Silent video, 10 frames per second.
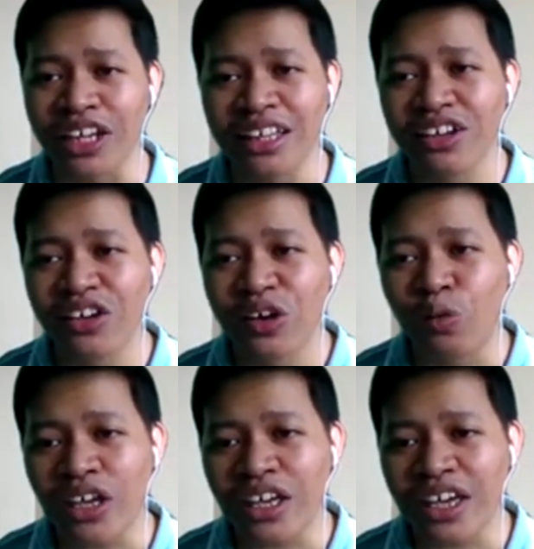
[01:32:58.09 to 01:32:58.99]

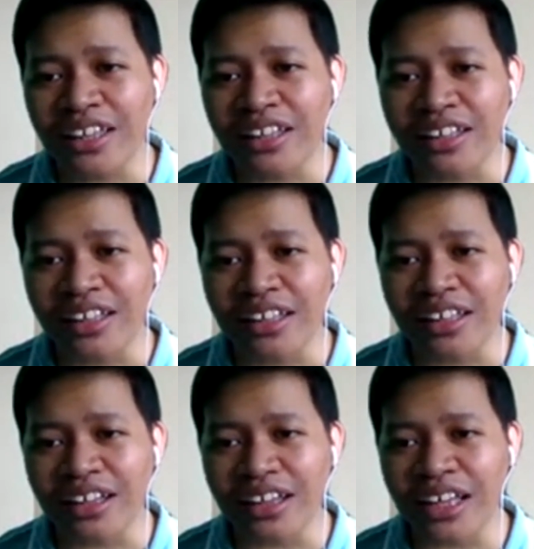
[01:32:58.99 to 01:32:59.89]
We
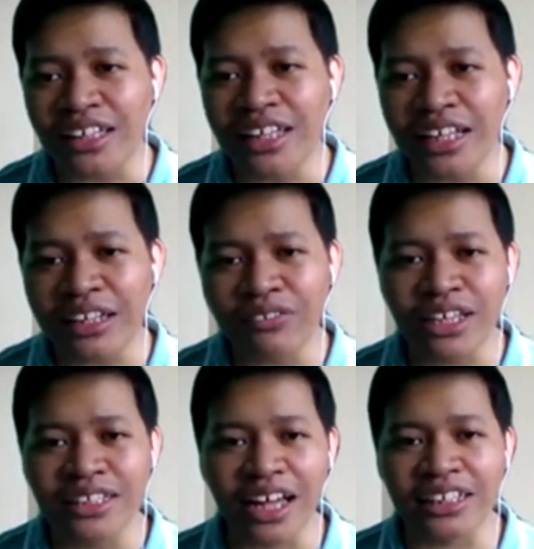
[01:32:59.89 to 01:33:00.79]
can identify